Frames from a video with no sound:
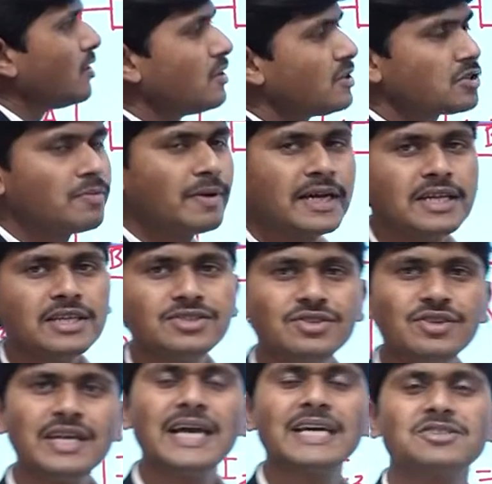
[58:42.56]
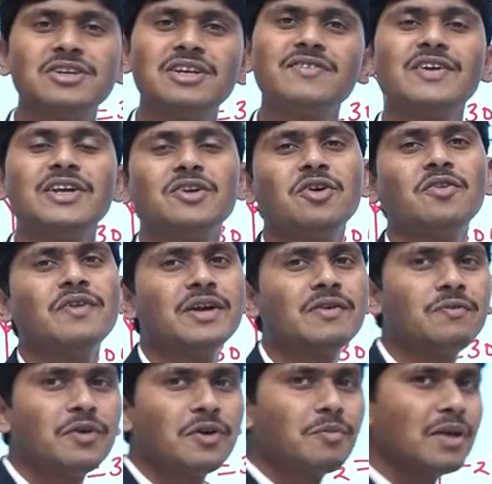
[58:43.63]
So my dear student, actually we know one
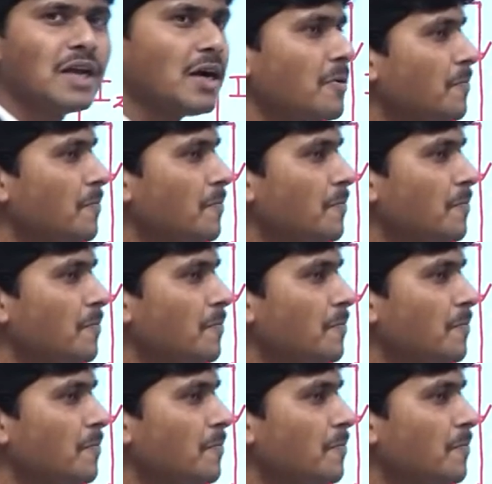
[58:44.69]
formula,